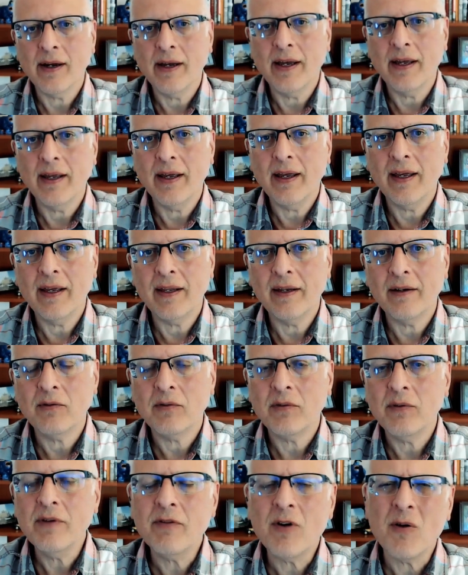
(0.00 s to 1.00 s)
And
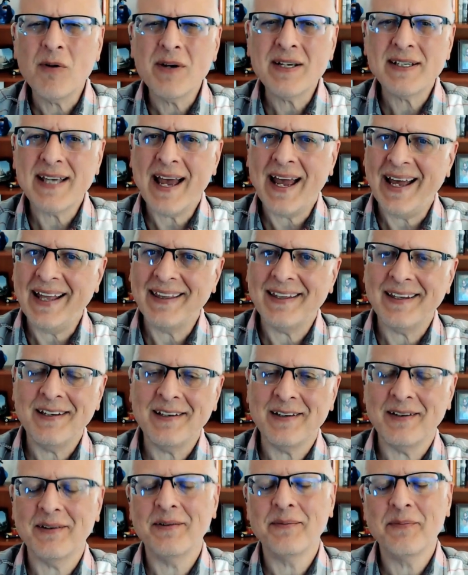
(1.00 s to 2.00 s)
we've always had,
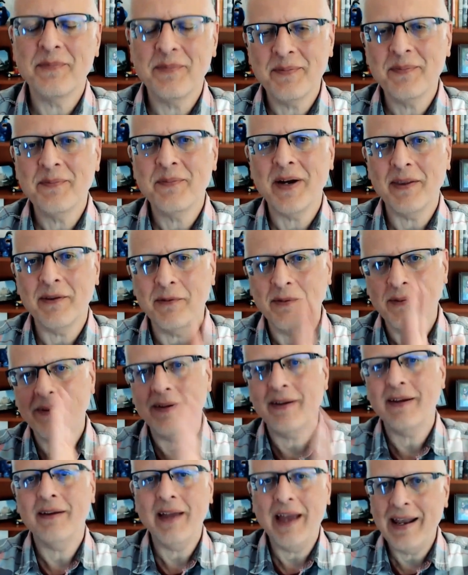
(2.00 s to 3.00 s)
by the way,
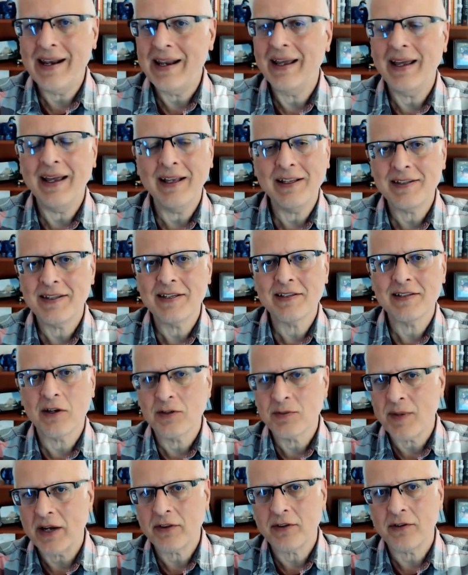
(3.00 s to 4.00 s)
and this goes
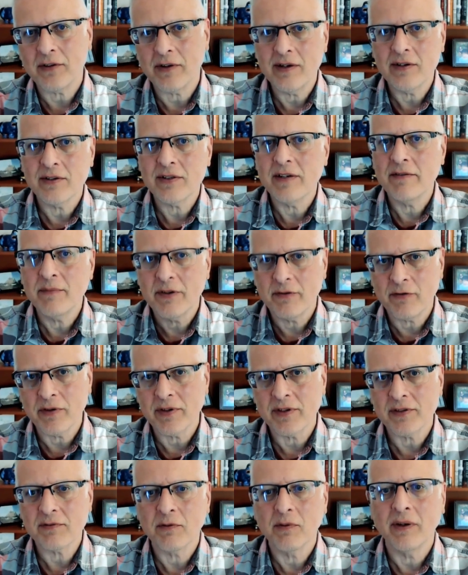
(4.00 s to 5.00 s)
back 30 years, even before
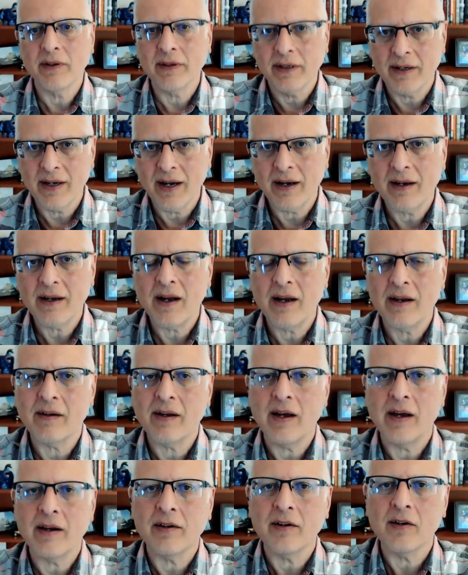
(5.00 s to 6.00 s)
this really got
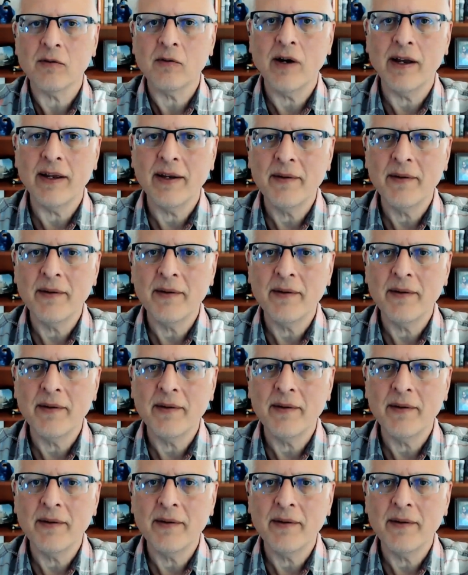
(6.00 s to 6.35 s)
underway,